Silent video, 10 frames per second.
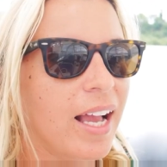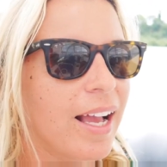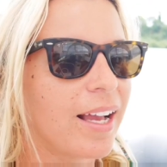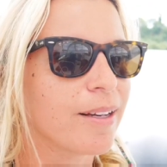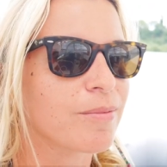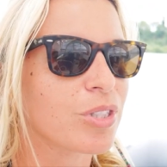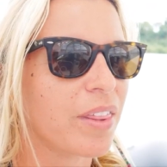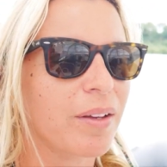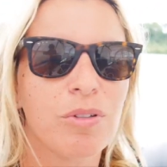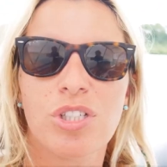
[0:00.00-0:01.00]
Um, so
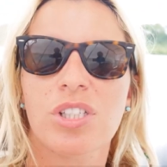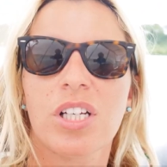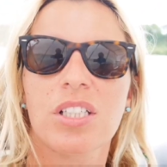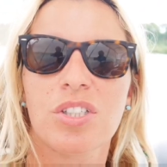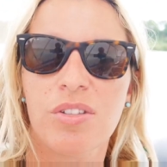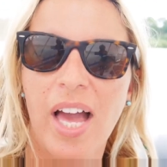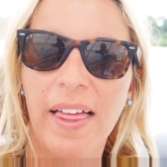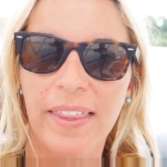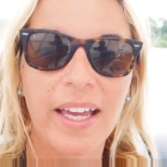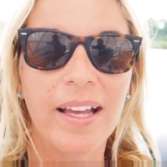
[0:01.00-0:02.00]
I think we're just gonna do
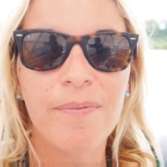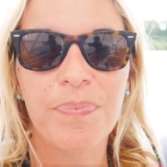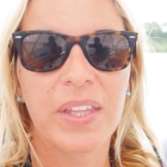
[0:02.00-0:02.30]
that there.